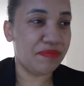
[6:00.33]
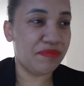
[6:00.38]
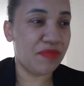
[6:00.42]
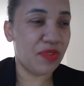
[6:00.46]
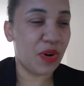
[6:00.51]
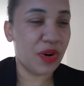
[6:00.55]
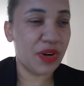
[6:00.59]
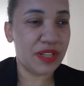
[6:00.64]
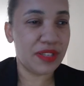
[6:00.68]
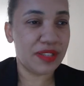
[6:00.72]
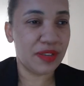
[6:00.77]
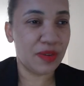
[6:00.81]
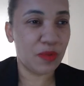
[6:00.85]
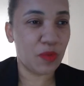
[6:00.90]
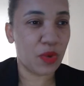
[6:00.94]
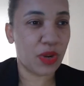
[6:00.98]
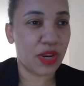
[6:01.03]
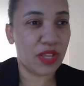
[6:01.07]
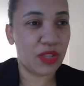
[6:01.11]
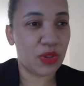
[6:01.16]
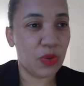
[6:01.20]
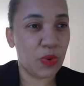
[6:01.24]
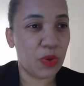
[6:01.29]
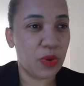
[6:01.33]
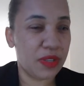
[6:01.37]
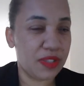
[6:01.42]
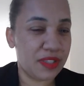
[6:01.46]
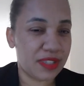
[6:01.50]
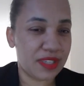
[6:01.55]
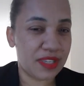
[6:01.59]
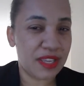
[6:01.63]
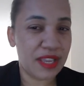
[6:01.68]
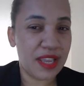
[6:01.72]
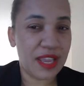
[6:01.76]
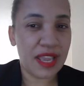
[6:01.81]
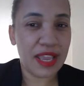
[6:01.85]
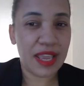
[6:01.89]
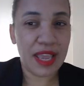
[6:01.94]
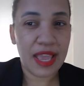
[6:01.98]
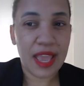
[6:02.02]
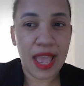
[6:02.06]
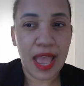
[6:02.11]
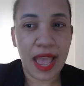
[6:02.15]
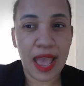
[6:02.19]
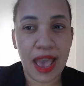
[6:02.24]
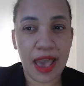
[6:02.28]
noticing when I do it,
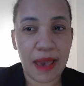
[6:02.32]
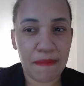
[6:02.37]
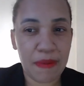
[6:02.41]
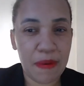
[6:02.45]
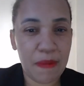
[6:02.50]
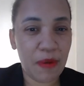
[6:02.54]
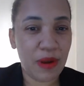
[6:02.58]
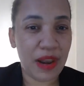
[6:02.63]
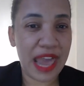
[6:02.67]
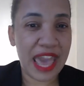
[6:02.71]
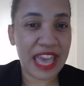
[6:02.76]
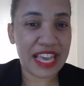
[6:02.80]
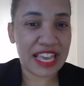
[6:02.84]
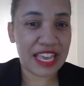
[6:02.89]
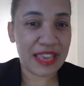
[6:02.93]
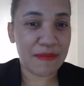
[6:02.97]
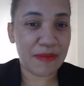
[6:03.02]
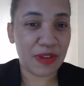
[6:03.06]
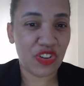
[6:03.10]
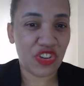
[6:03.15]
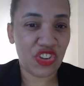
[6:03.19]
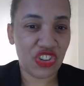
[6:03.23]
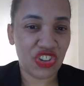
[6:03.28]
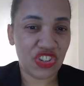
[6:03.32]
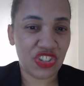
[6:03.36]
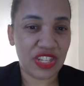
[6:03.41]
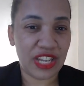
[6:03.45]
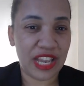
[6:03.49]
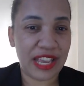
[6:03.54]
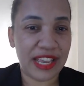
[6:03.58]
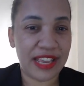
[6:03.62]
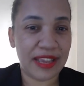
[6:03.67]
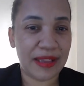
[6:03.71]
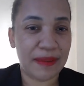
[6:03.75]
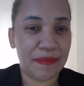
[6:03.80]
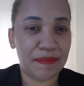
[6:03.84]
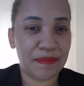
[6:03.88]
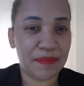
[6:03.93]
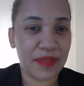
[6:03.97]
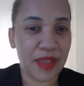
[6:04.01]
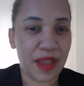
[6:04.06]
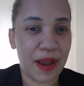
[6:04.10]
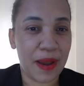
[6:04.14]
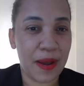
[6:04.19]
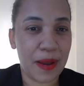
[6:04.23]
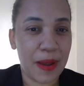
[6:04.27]
people like image, like
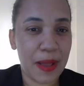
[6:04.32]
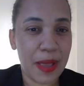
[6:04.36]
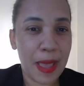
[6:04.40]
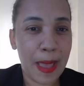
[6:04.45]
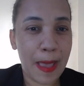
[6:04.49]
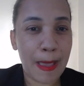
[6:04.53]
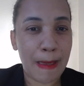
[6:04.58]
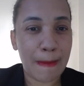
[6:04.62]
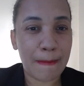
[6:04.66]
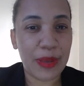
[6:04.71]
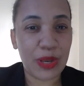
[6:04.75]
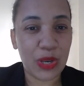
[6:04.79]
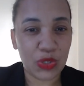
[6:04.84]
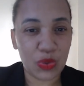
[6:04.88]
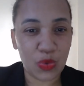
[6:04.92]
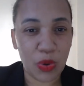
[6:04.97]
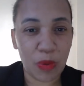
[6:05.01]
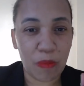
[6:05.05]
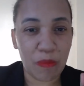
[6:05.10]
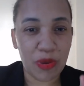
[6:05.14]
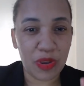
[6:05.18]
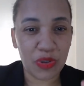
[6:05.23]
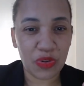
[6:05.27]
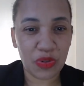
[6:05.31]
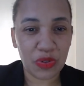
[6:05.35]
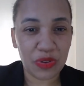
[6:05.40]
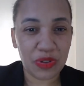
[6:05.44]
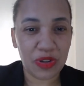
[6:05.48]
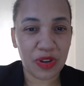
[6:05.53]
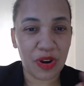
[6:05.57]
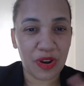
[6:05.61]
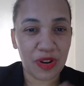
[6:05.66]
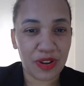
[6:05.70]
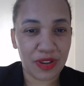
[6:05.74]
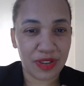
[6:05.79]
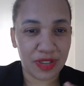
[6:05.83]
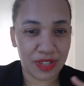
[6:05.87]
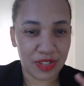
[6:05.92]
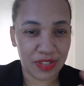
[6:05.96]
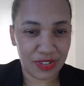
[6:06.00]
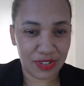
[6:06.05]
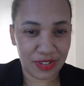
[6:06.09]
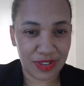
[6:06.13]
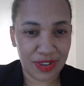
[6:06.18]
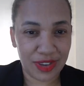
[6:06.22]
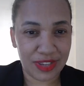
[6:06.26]
because we're visual, or
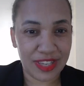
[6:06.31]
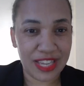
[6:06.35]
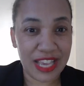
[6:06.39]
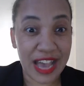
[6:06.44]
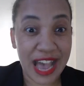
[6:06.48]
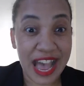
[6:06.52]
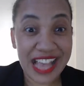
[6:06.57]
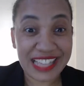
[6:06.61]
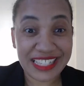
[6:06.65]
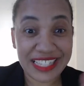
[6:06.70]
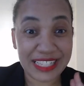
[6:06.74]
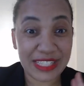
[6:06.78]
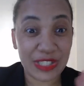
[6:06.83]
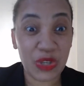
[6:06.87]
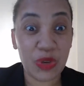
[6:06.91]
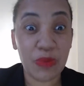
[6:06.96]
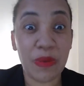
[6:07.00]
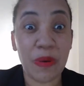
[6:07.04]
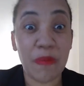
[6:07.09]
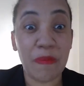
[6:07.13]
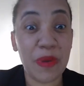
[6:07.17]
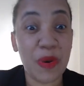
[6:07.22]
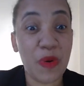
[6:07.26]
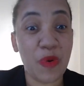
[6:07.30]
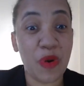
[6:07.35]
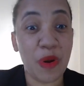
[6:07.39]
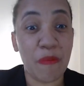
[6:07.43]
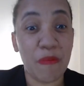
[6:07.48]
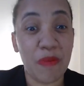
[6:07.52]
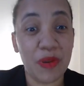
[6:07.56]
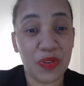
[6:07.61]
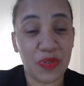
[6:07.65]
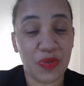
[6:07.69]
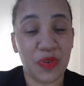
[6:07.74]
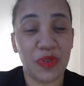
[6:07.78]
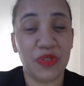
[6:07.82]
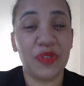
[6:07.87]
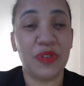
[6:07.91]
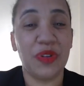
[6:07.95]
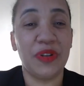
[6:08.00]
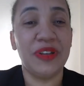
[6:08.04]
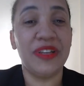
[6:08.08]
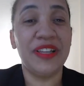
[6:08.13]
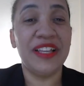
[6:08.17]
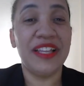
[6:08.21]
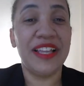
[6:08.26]
us as human beings we're visual,
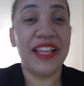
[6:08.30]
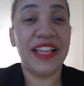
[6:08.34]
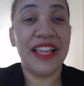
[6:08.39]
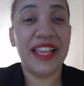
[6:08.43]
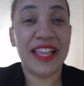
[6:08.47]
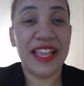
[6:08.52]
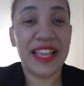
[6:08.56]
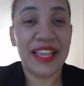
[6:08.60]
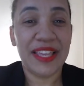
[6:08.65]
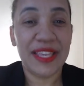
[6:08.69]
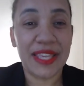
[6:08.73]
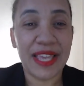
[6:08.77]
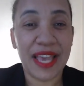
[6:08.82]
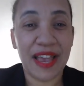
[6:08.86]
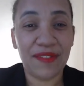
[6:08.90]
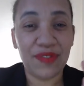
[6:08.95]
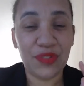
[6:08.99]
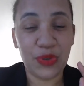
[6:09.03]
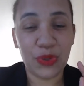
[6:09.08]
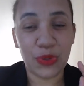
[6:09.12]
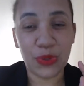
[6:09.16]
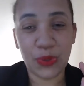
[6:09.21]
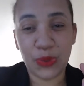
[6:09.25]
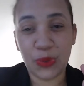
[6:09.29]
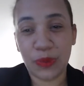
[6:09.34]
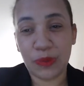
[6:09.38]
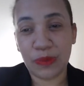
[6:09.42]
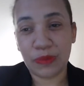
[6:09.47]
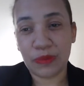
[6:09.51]
so you have to,